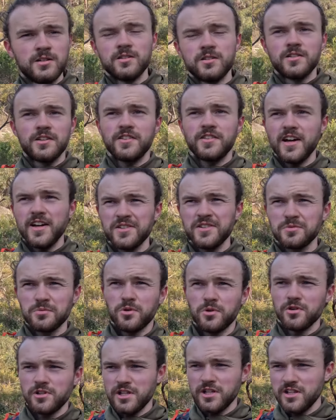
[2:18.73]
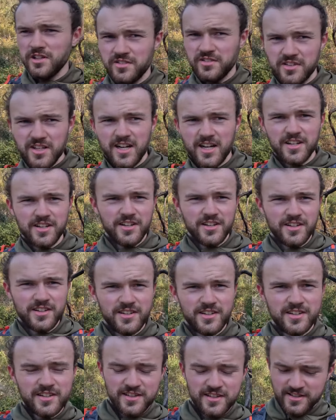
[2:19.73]
the day's walking is done.
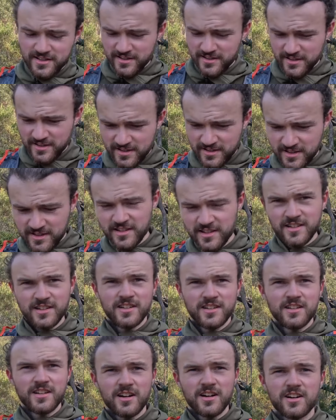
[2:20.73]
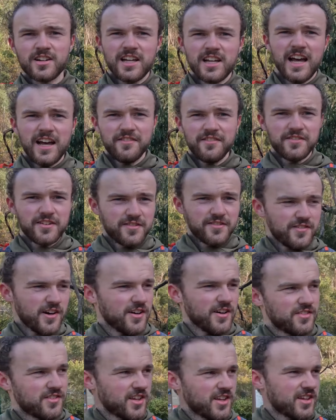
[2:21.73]
I'm going to have a
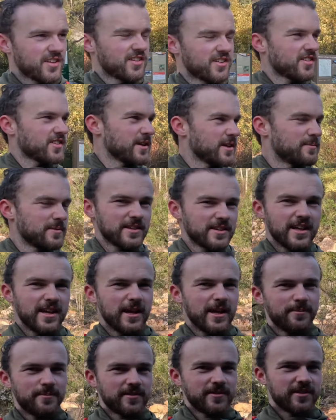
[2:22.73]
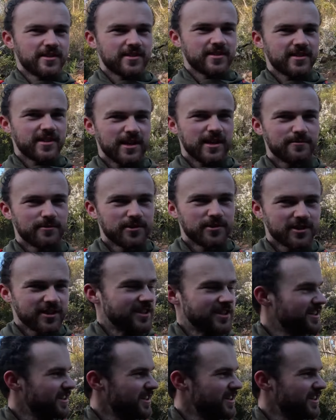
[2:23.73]
5-second sleep and get up and keep walking.